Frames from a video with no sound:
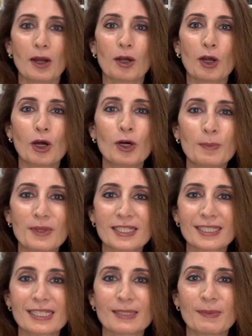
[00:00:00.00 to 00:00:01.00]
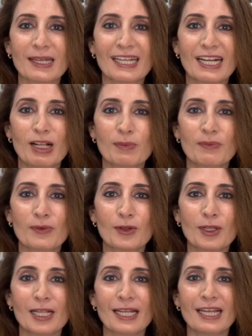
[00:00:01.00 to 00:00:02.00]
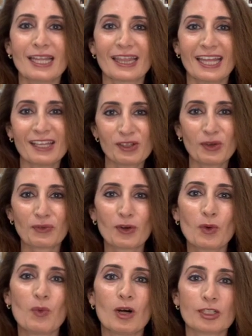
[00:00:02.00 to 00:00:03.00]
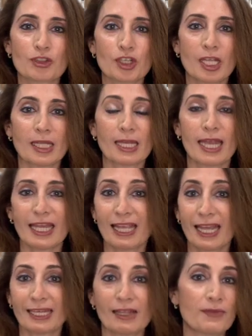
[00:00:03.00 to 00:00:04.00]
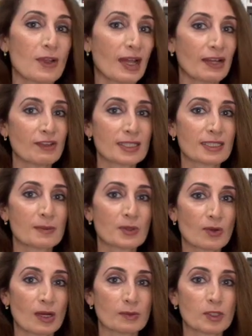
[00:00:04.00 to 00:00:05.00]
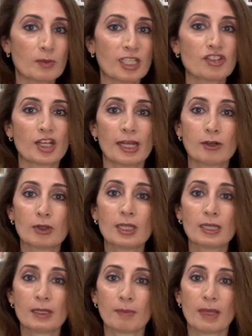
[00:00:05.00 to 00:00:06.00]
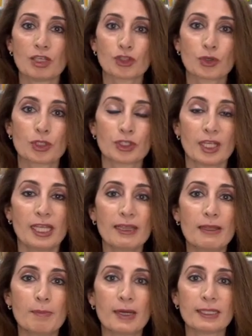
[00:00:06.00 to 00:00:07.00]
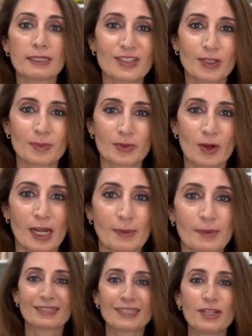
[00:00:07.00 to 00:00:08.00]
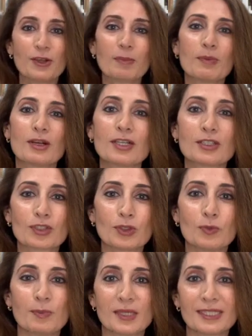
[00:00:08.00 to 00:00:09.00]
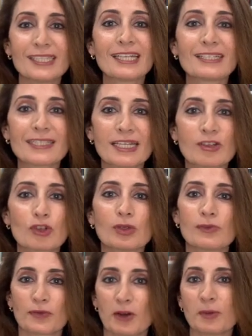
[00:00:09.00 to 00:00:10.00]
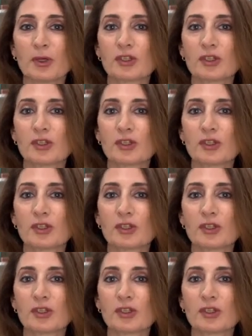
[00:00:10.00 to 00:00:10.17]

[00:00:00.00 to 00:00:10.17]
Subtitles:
Hope this has been helpful. Thank you for watching. Again, if you haven't subscribed to my channel, make sure to hit the button, subscribe. See you in part 2, building a schedule from your